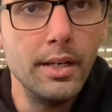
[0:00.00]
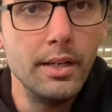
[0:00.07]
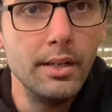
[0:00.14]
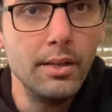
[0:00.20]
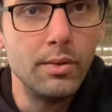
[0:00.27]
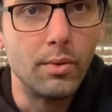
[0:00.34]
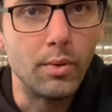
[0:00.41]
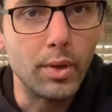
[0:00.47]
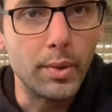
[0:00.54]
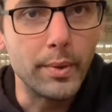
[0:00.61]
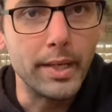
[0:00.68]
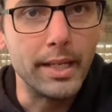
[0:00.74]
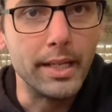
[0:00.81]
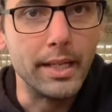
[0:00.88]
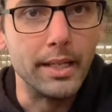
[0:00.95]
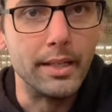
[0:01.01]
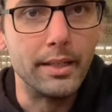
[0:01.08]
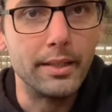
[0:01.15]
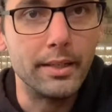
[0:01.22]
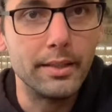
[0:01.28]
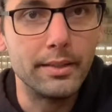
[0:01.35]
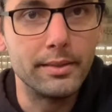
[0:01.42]
What do we need?
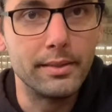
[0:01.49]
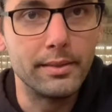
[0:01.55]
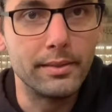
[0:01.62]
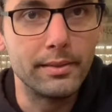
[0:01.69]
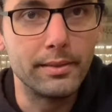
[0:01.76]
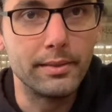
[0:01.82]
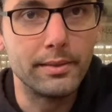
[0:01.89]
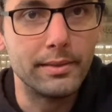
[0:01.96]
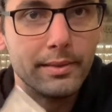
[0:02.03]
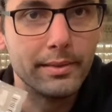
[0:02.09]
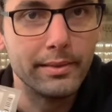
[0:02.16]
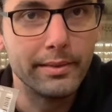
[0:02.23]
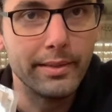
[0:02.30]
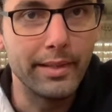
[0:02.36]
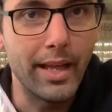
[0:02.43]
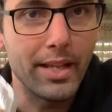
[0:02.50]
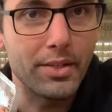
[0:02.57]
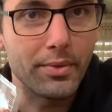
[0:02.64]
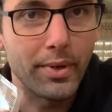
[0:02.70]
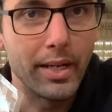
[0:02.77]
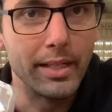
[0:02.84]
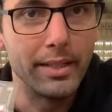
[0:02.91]
That's right.